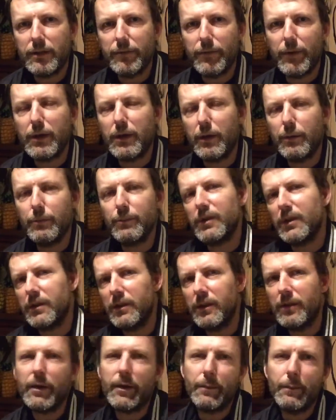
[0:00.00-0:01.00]
If he comes in,
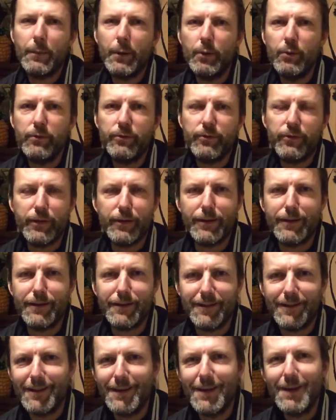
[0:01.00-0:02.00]
you got to move
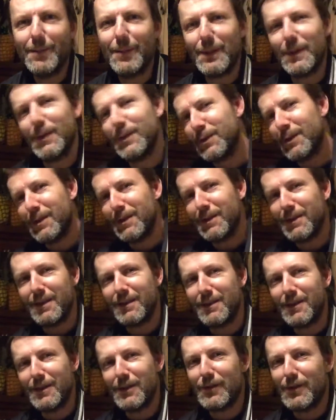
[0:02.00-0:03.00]
because
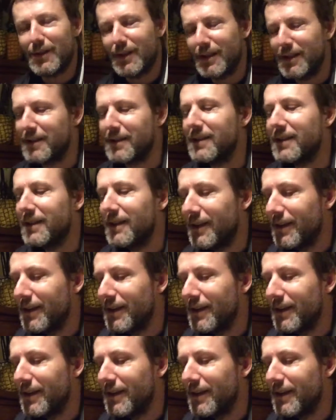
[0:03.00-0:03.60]
it's his seat.